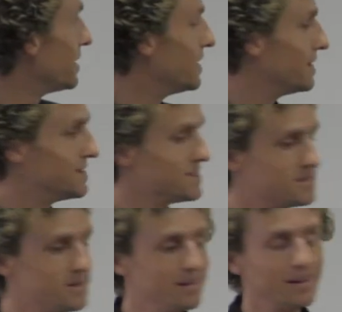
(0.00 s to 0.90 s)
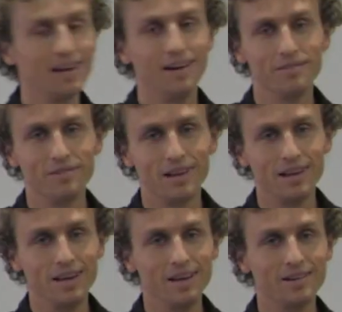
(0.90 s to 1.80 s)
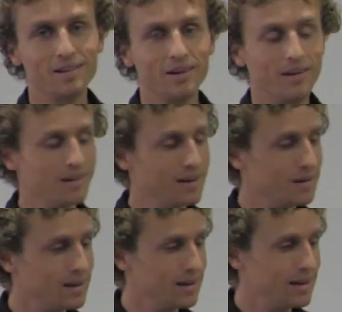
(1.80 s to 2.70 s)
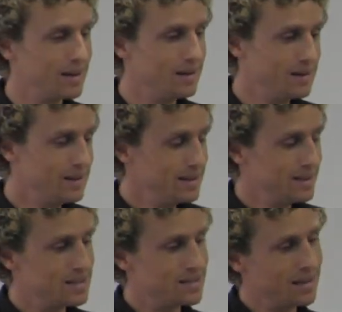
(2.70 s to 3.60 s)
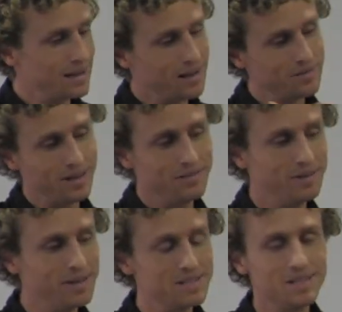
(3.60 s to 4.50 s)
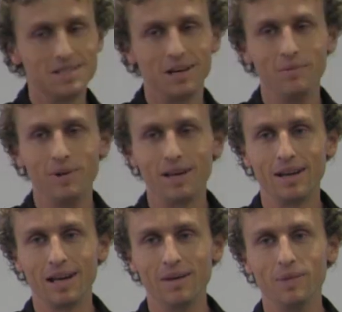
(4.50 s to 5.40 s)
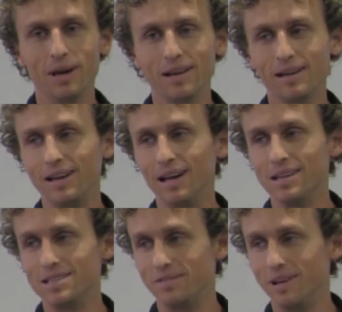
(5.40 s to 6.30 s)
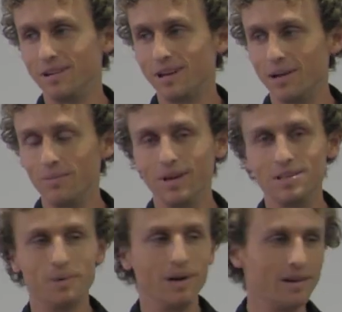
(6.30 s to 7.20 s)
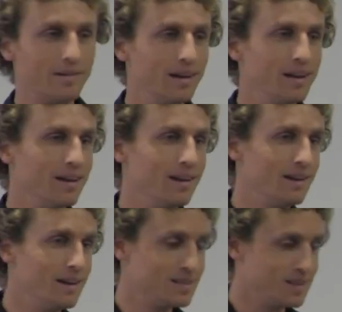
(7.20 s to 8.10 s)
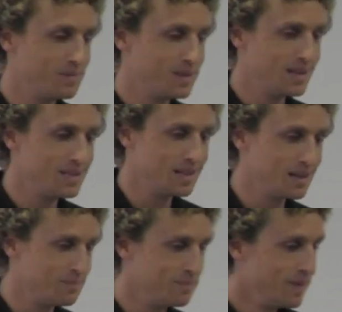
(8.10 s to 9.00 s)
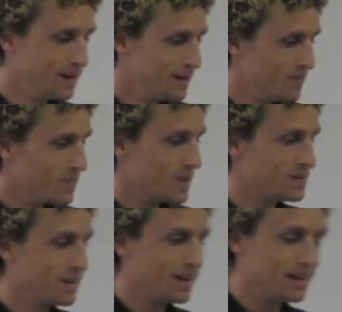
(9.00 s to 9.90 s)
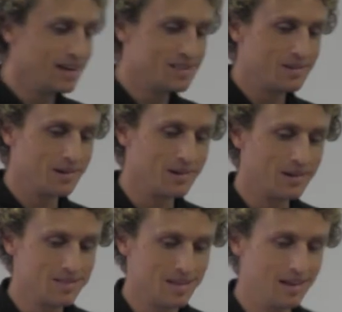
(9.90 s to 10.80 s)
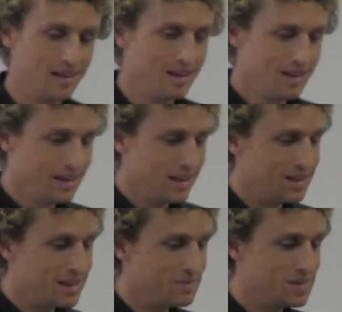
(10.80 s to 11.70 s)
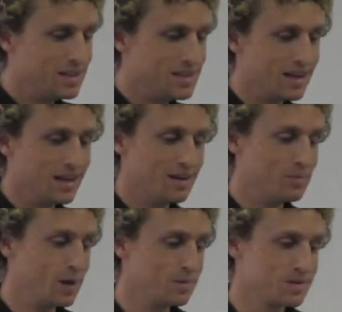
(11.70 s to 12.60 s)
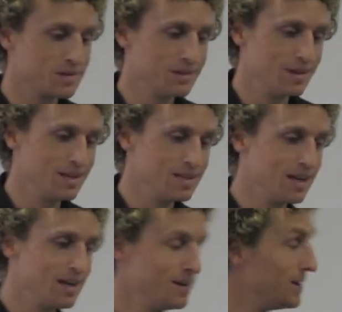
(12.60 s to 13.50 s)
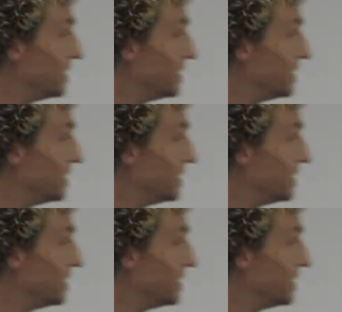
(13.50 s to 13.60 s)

that just through caring for the land it could grow really well like that. And so then after he'd finished his time, he came back and he asked if he could come each week and write down the ideas I'd been teaching him. And so that led to a course that I ended up teaching at a Bible school in Niger,